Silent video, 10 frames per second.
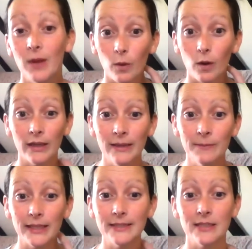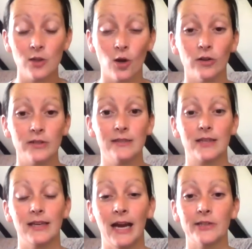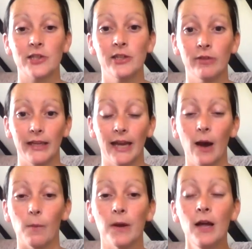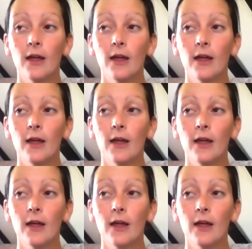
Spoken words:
Well, eliminating toxins can actually really help.